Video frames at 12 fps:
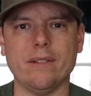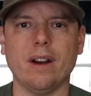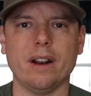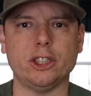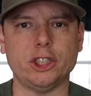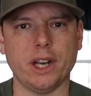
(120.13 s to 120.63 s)
I haven't
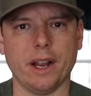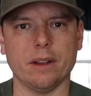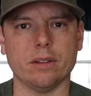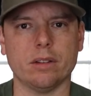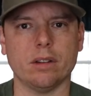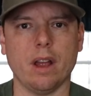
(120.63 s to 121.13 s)
gotten a
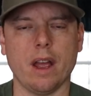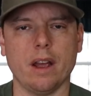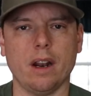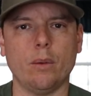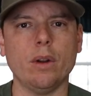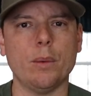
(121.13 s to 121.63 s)
chance,
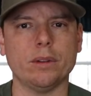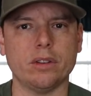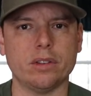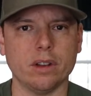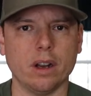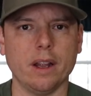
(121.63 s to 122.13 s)
and I really want
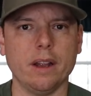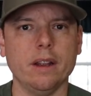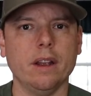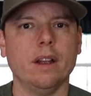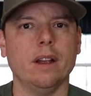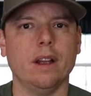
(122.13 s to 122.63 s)
to
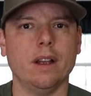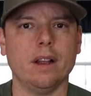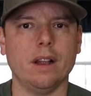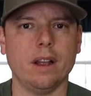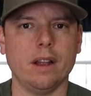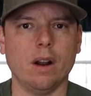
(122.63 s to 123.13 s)
study,
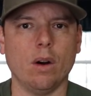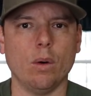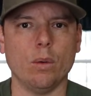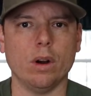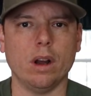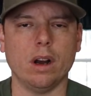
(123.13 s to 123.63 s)
you
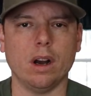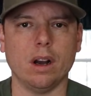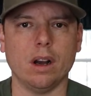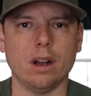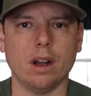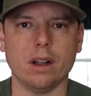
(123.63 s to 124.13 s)
know,
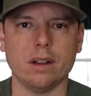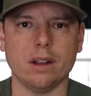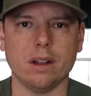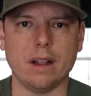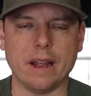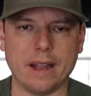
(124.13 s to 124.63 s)
uh,
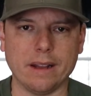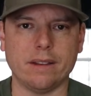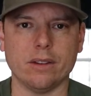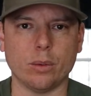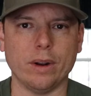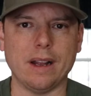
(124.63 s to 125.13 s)
and get
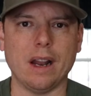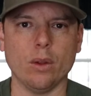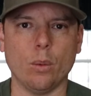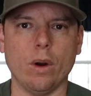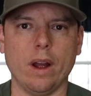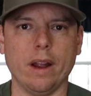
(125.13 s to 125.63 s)
this written out of
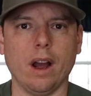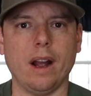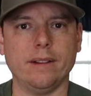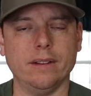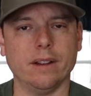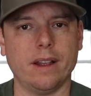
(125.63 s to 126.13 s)
the way.
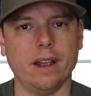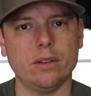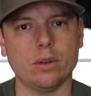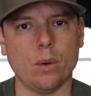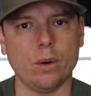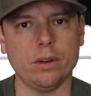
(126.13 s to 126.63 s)
I did the
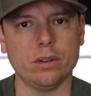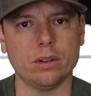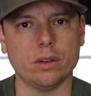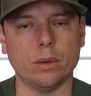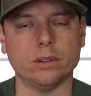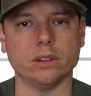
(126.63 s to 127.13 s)
King's
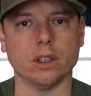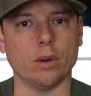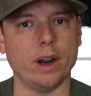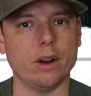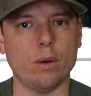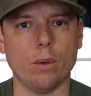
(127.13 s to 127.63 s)
course, which is a
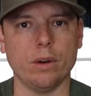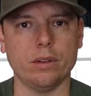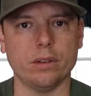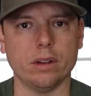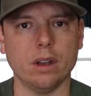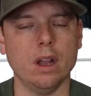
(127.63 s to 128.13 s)
great
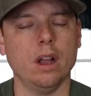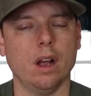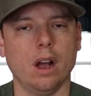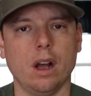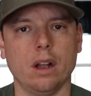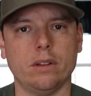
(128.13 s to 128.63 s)
course
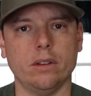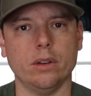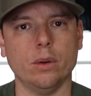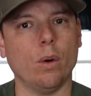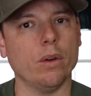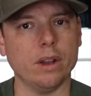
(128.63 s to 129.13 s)
uh, to
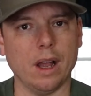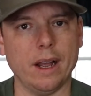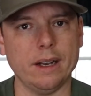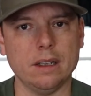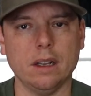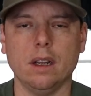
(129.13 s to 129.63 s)
do
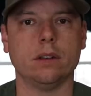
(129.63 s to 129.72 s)
online.